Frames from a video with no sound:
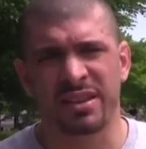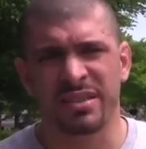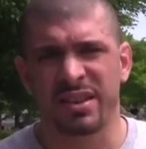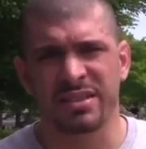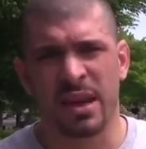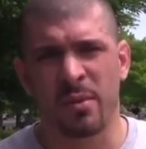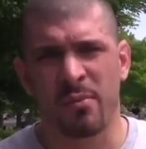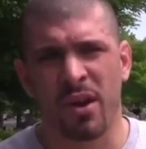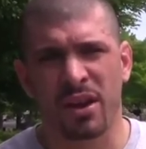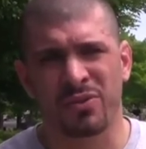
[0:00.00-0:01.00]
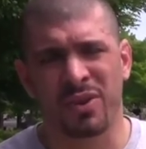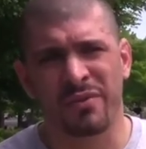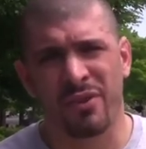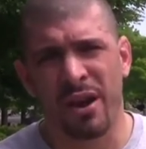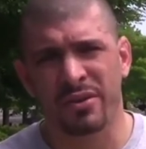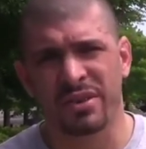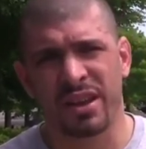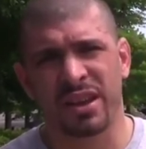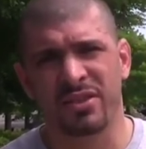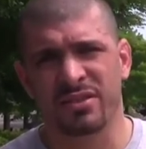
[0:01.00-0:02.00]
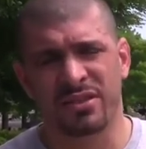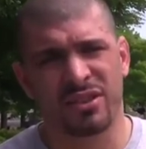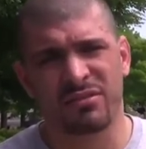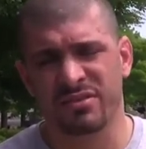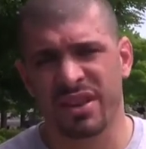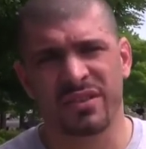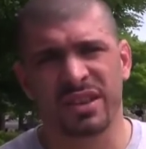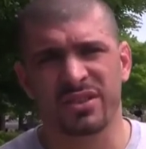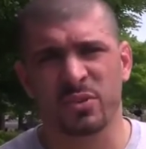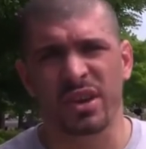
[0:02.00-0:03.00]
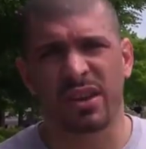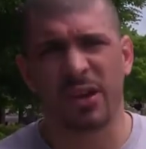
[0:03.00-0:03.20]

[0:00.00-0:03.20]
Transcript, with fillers: That's it. He's on my mind 24 hours a day, you know, seven days a week.